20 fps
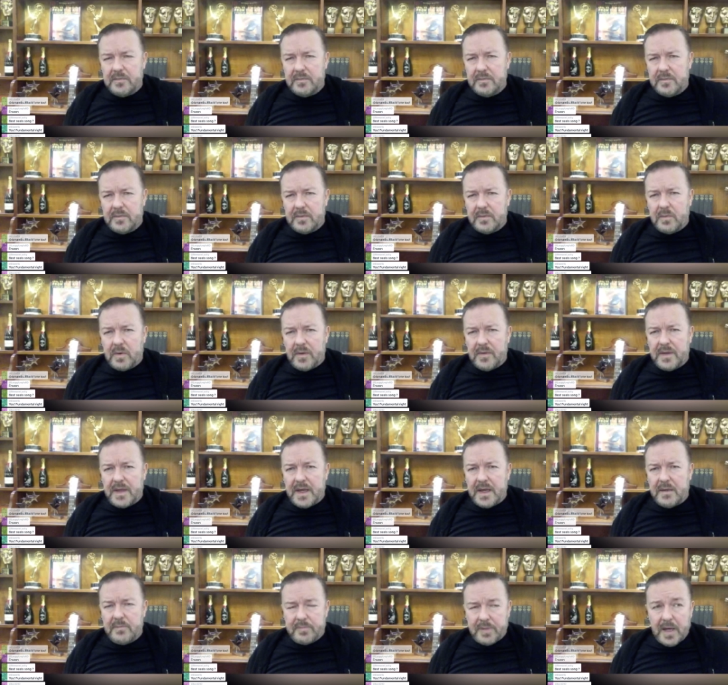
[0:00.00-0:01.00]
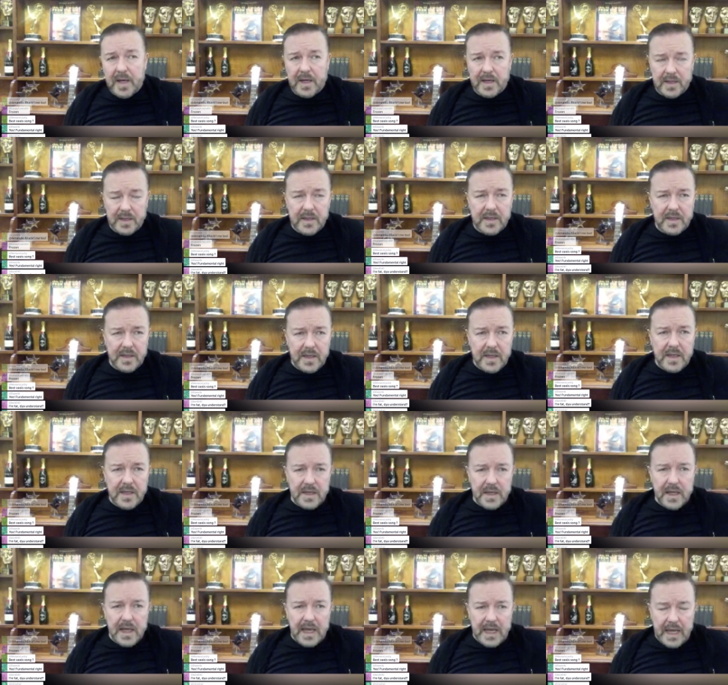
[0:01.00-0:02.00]
want that, but
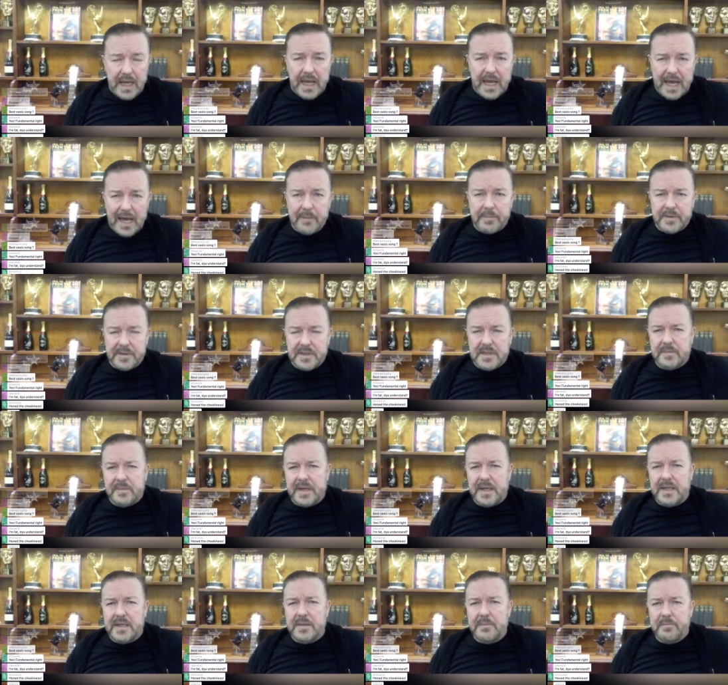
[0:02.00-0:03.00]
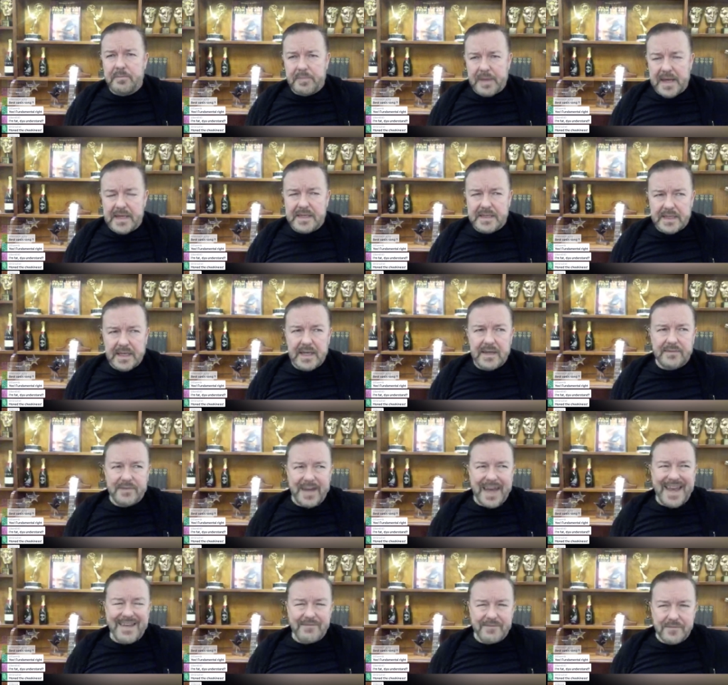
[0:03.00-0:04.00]
it happens to be the best thing for
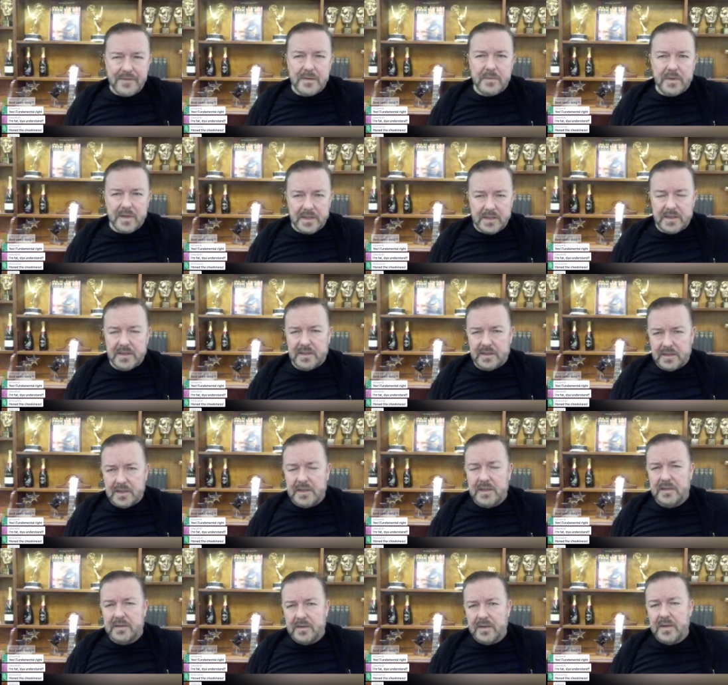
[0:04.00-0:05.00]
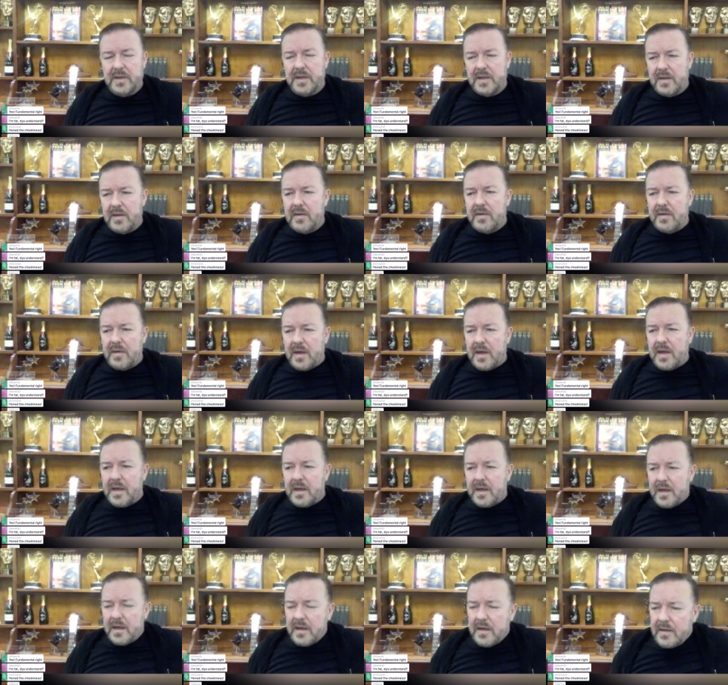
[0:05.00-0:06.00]
everyone.
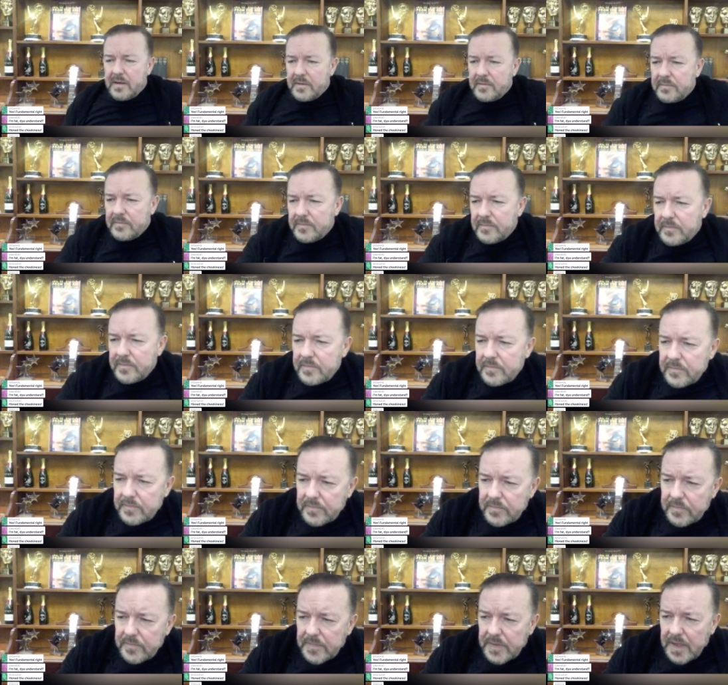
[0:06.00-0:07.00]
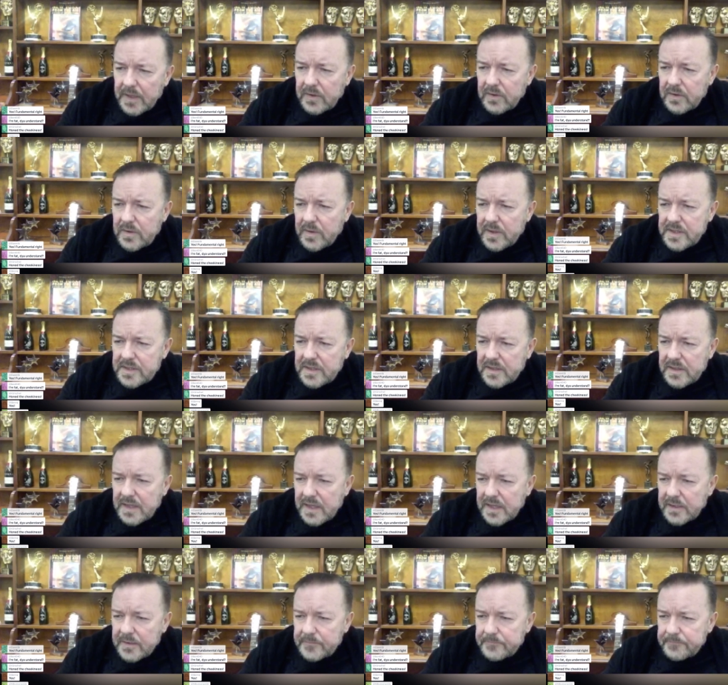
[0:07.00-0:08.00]
Yeah, good question that.